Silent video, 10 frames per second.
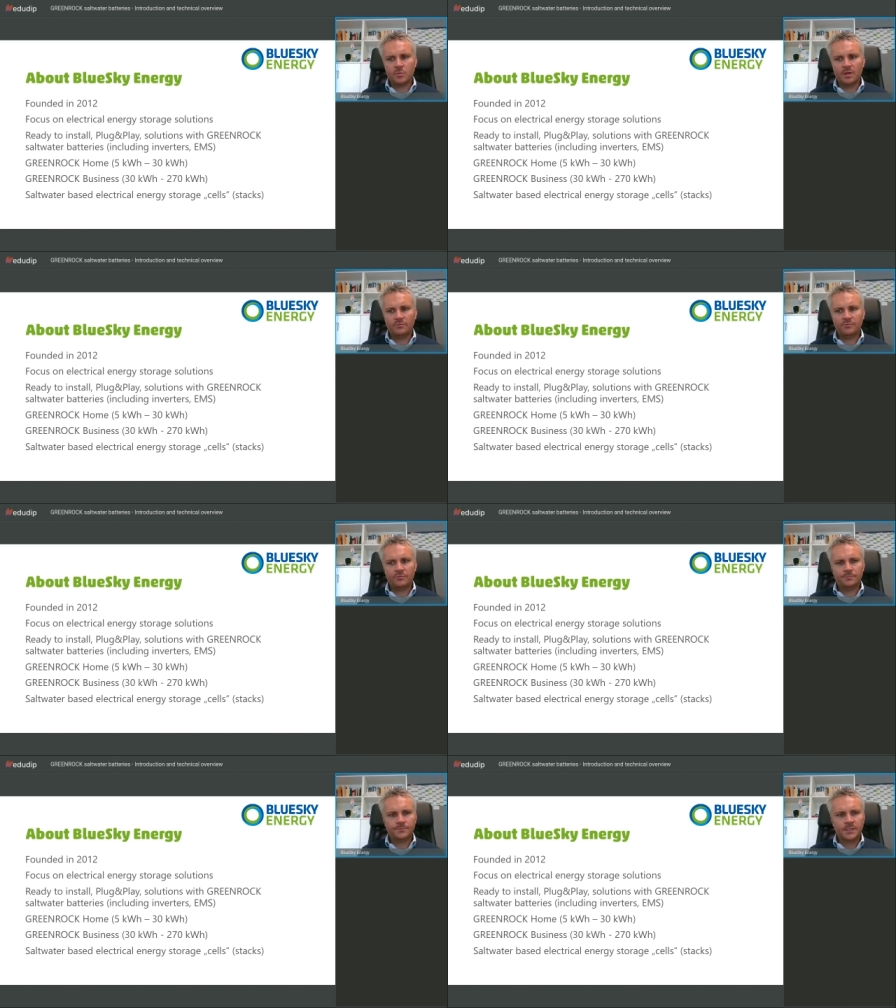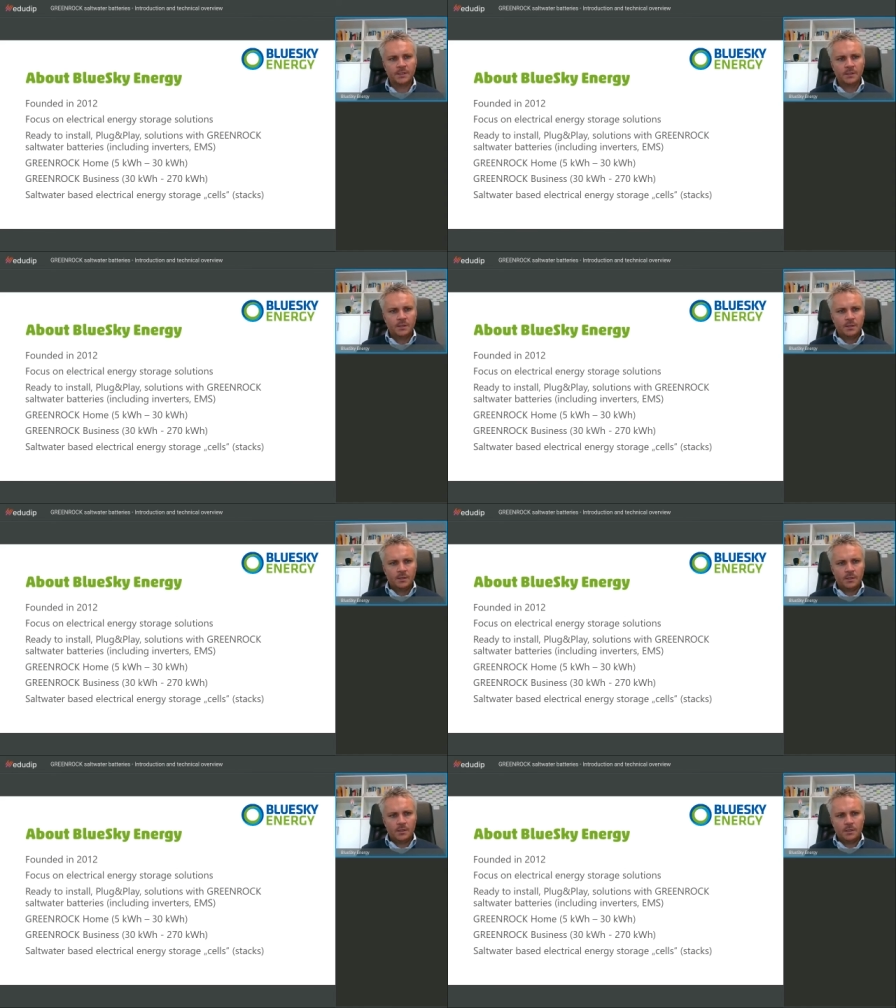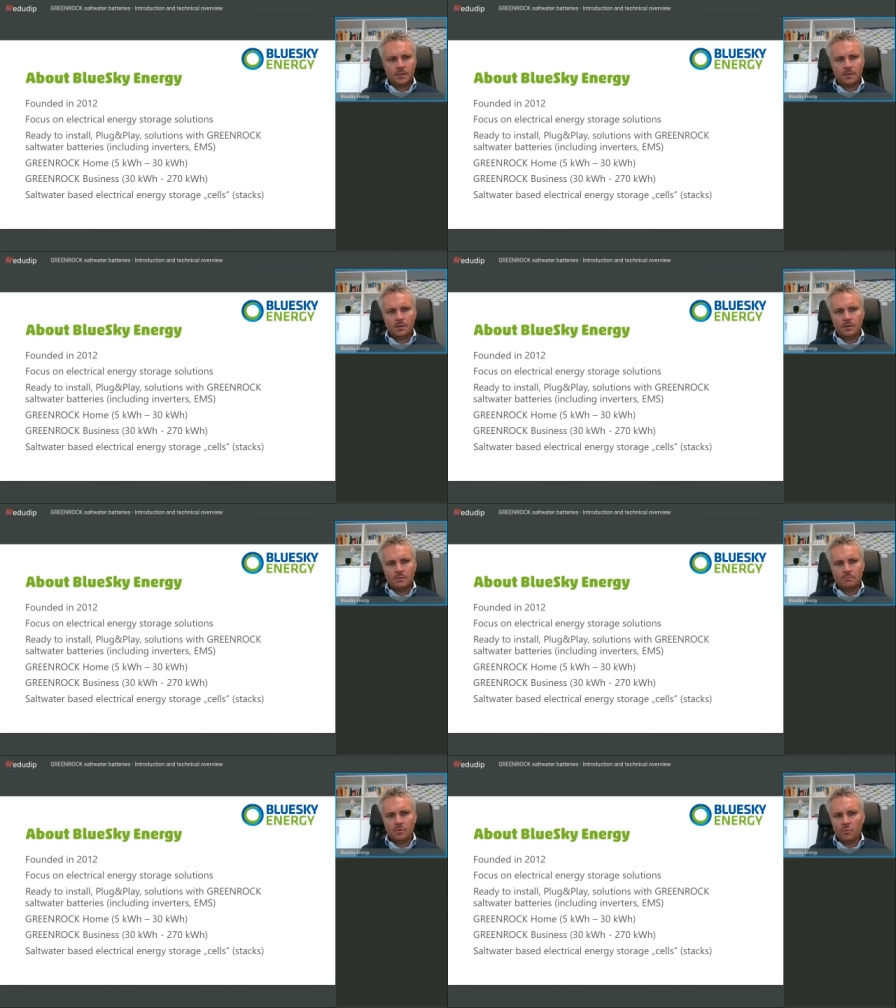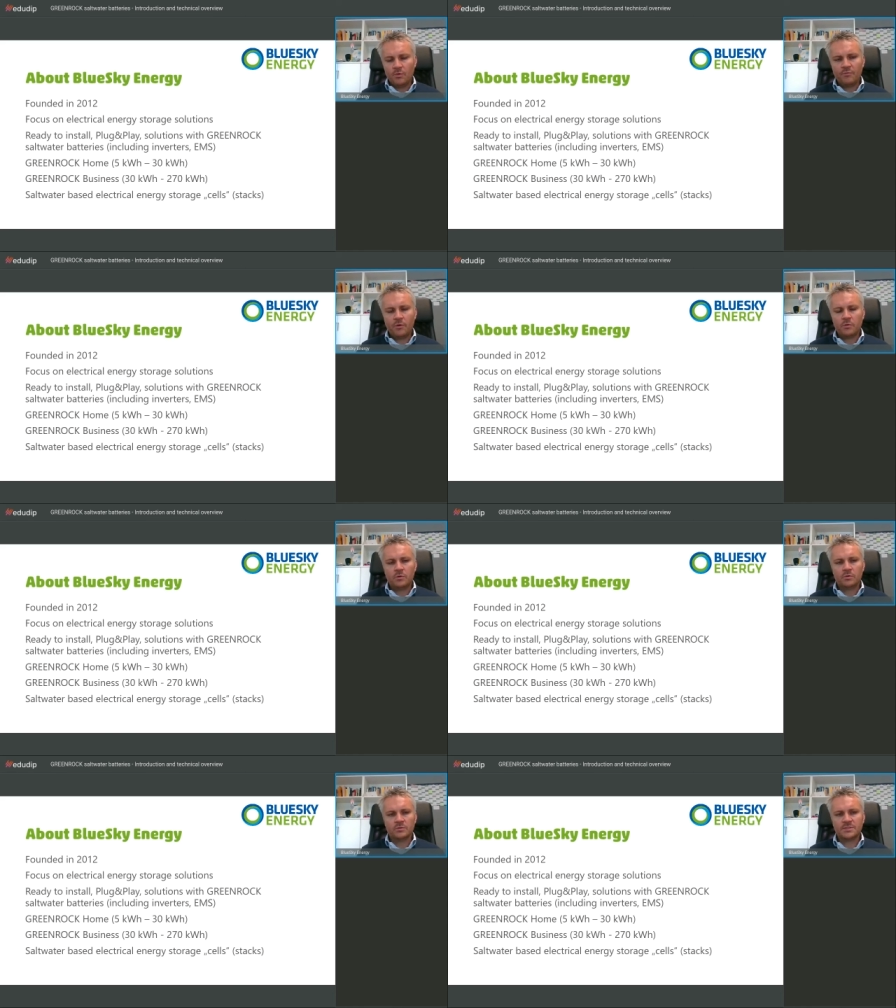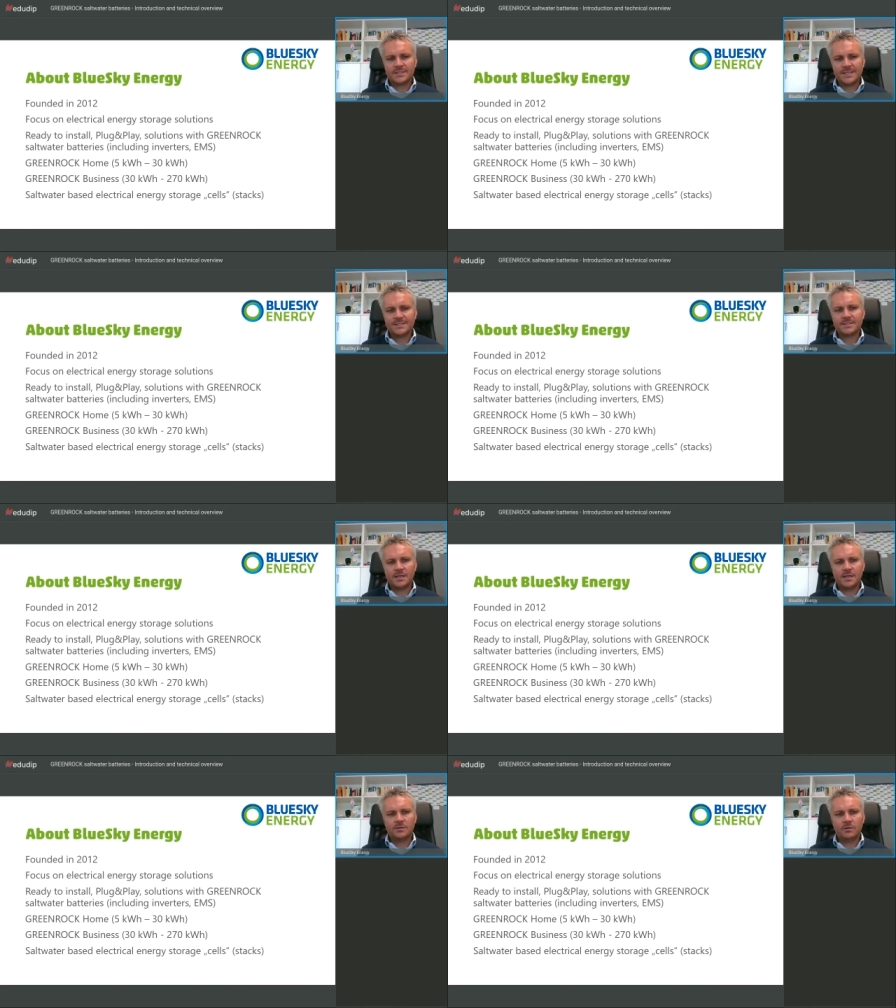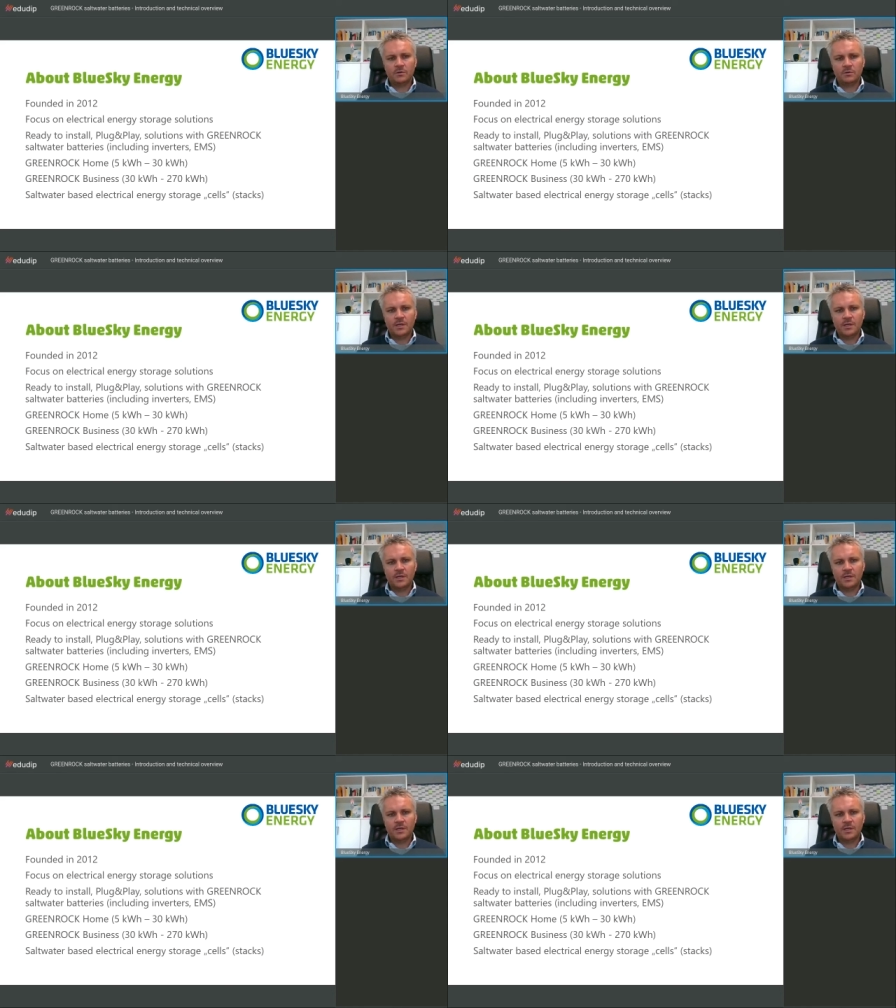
We focus since then on electrical energy storage solutions.